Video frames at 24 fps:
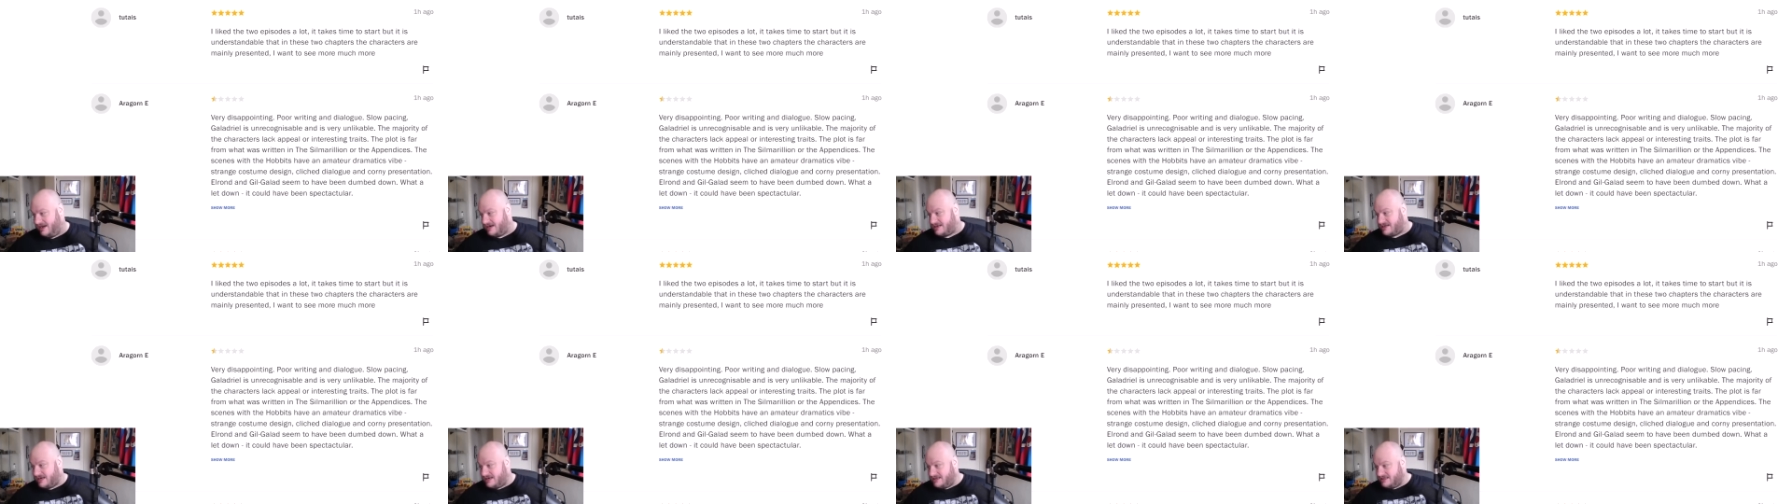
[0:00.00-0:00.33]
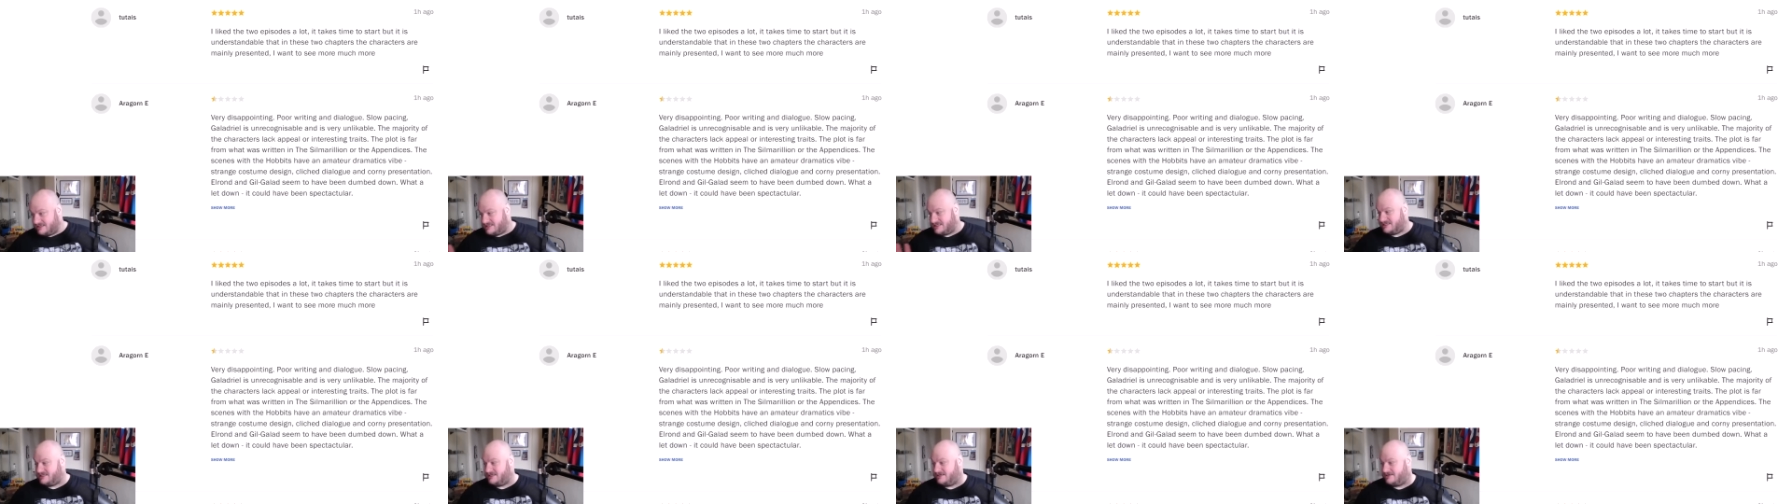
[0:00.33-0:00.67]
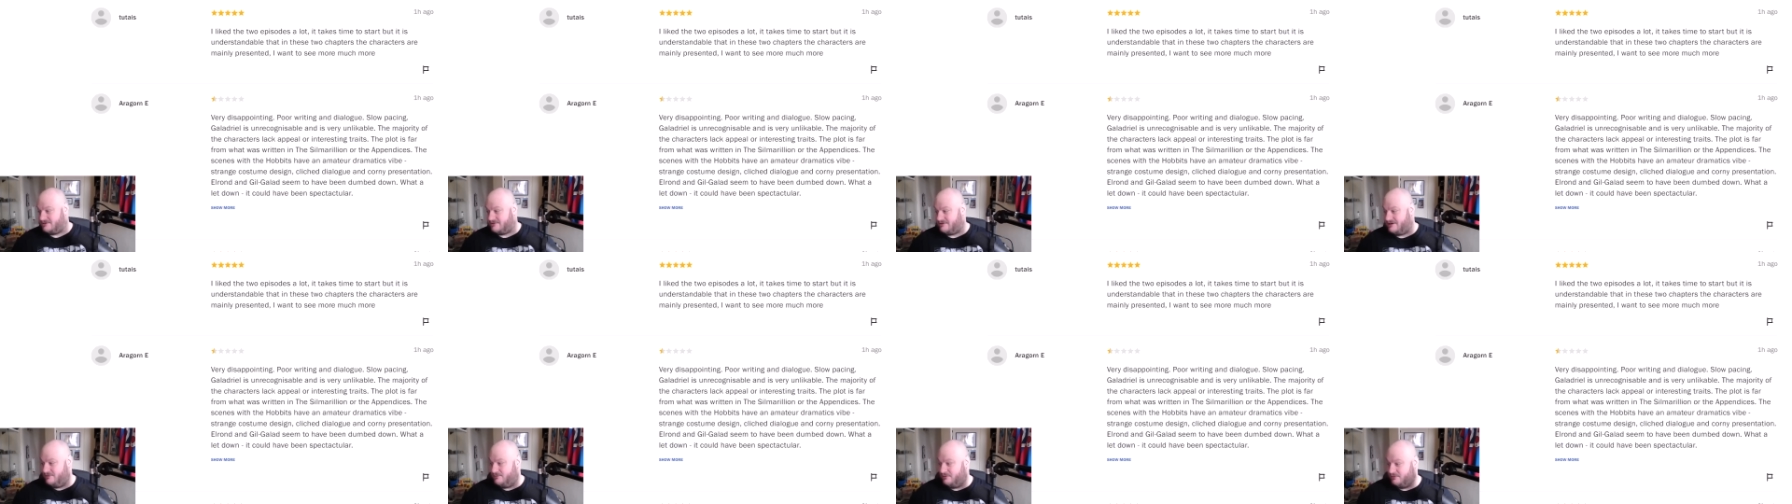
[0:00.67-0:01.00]
I can't
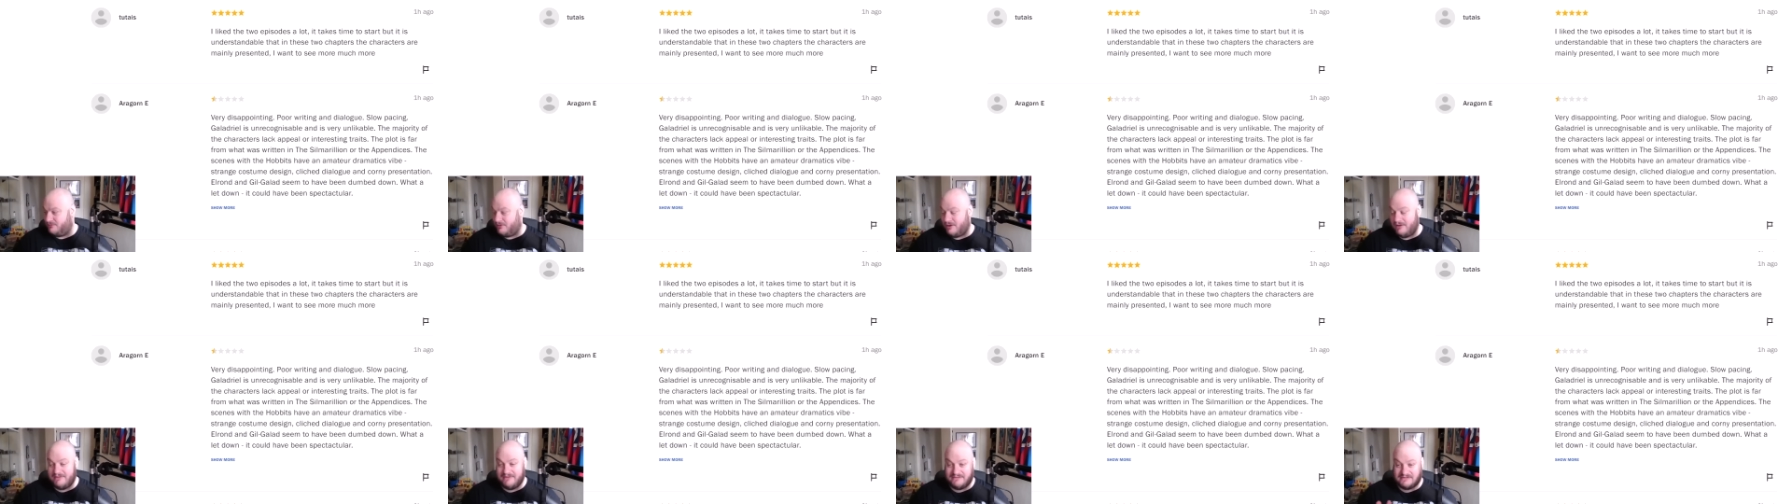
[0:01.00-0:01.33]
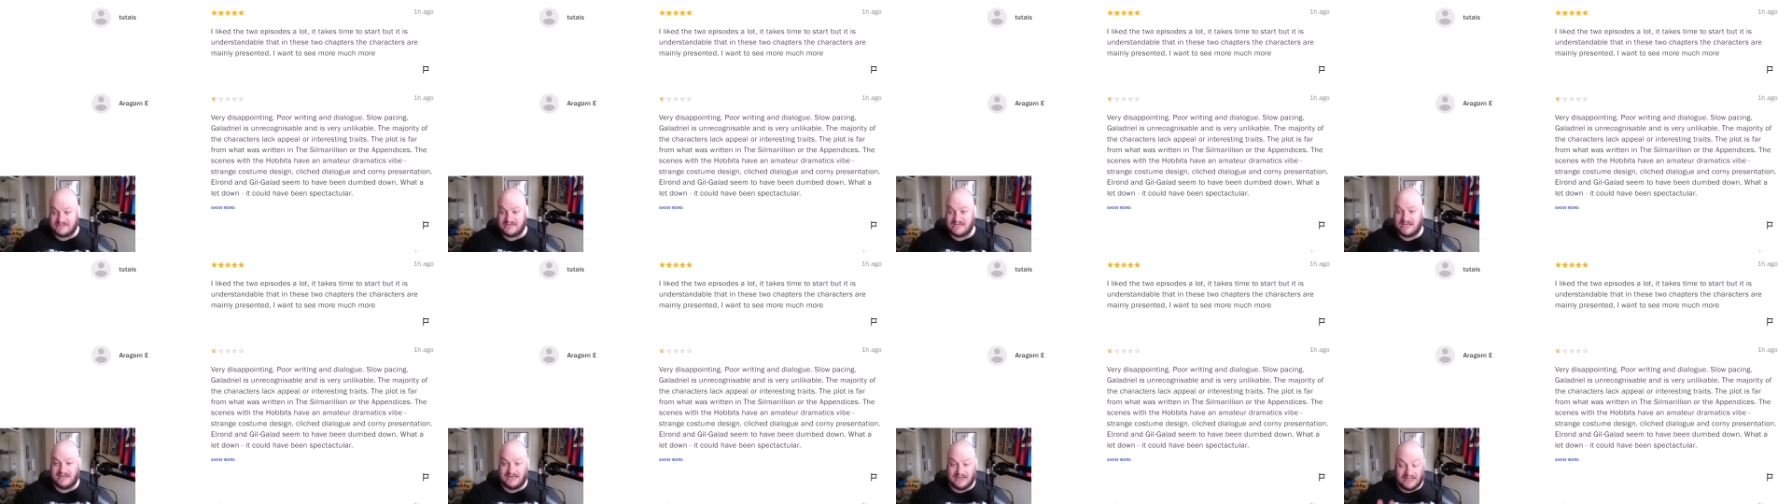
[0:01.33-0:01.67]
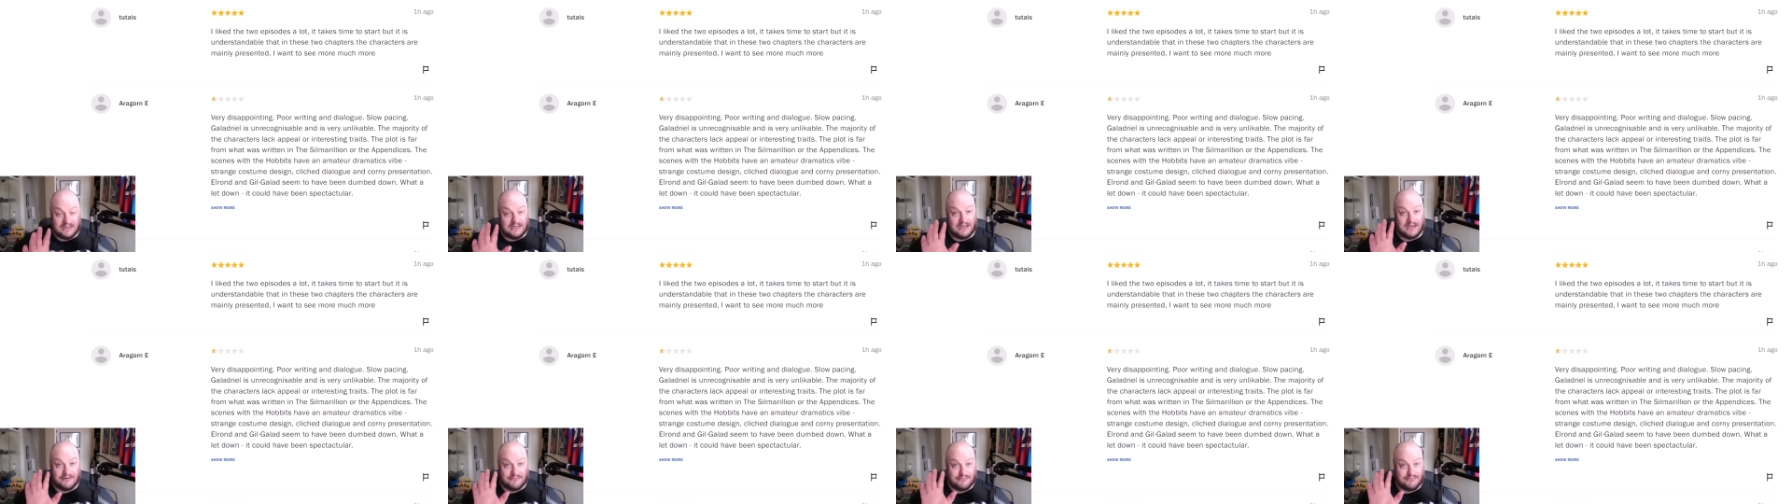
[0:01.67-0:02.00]
disagree with what they've said.
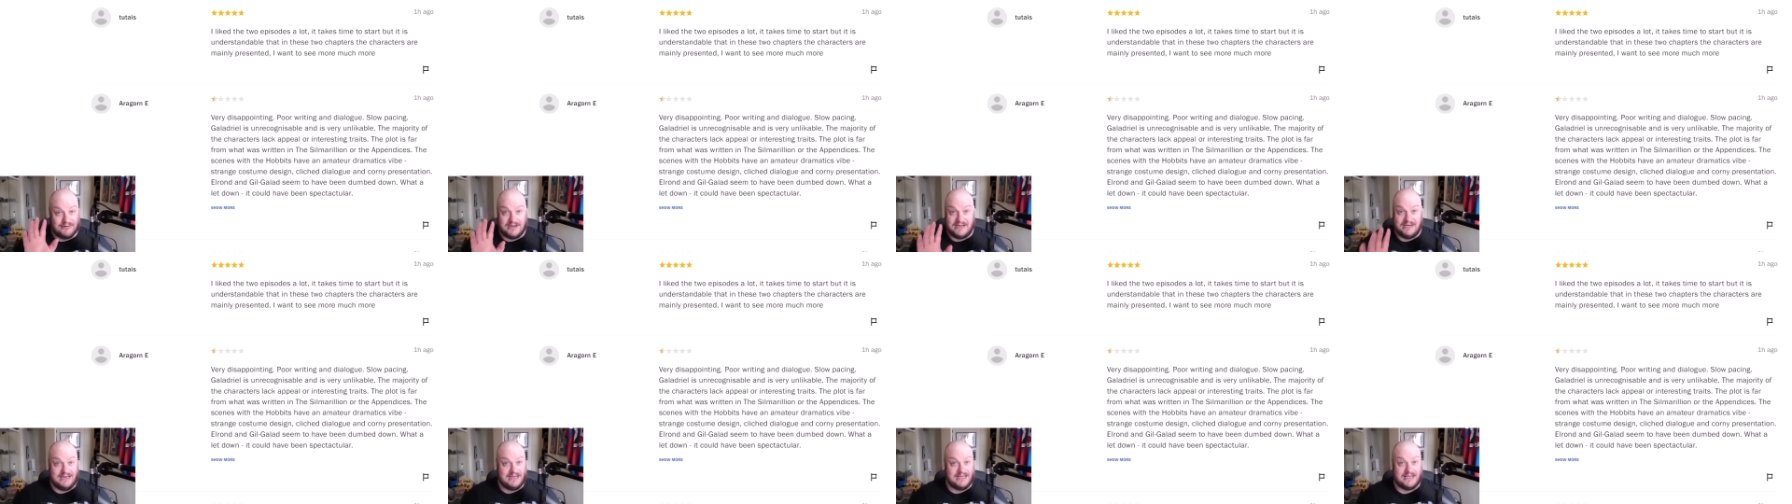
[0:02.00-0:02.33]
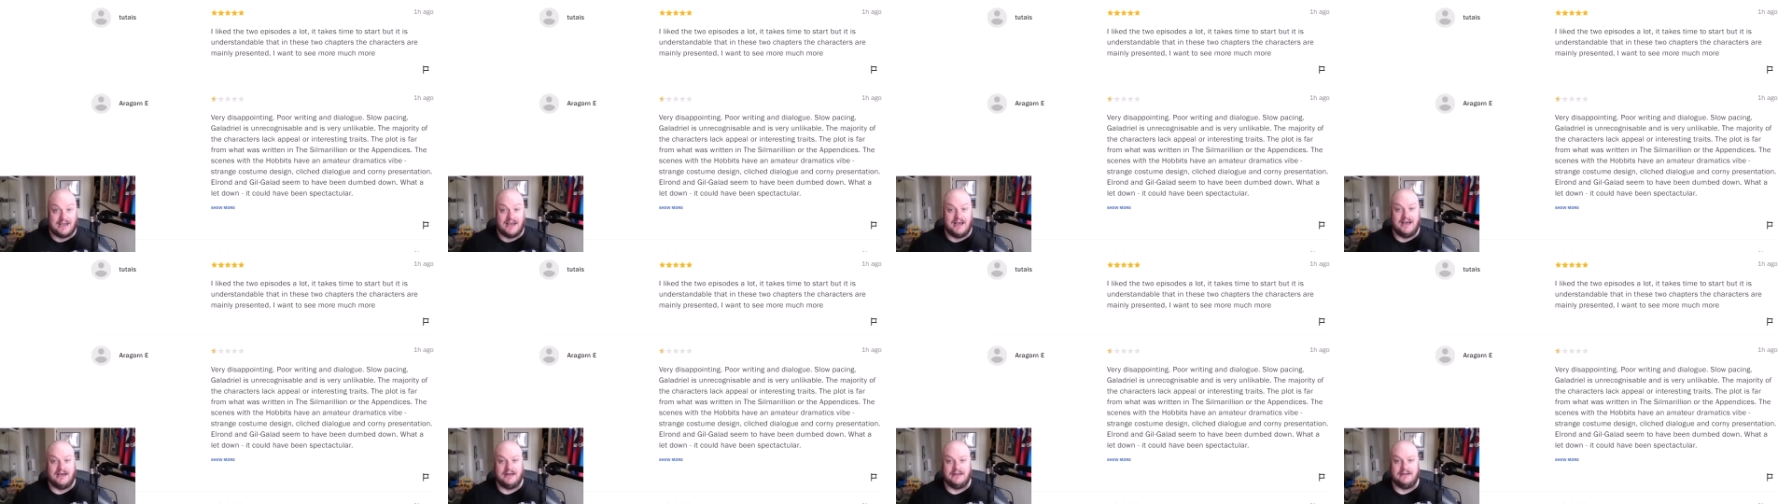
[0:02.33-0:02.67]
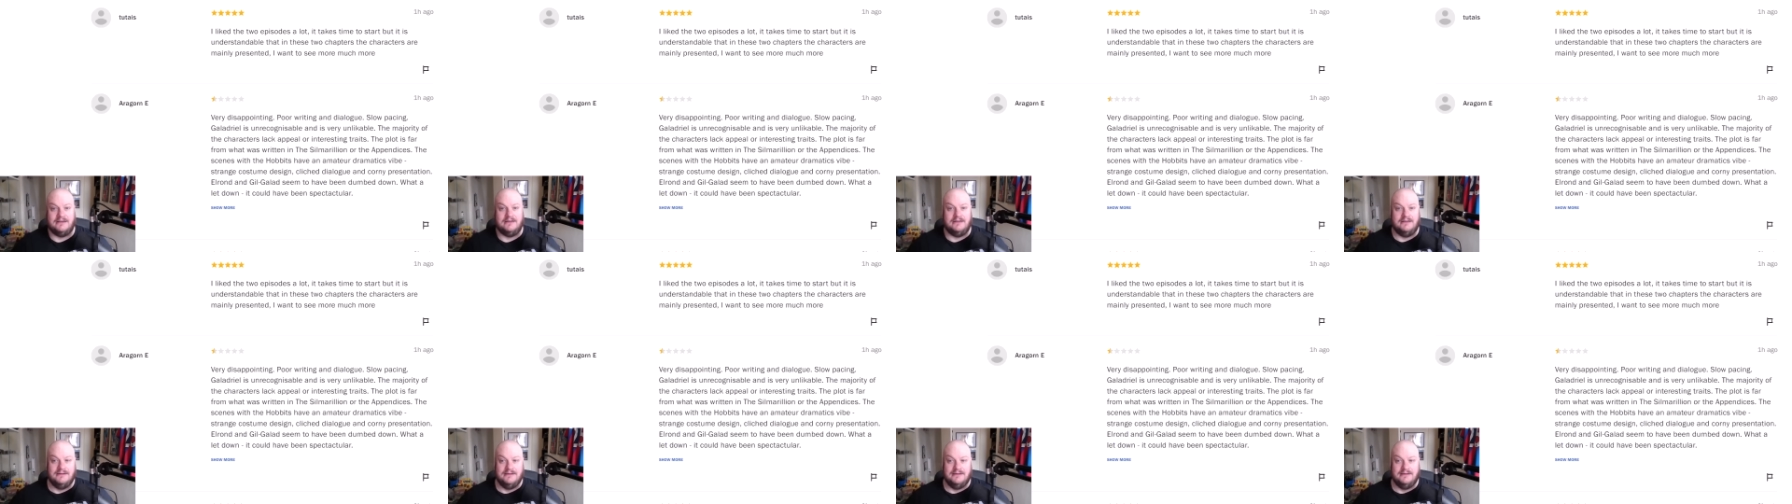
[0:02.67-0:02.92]
I, I really can't.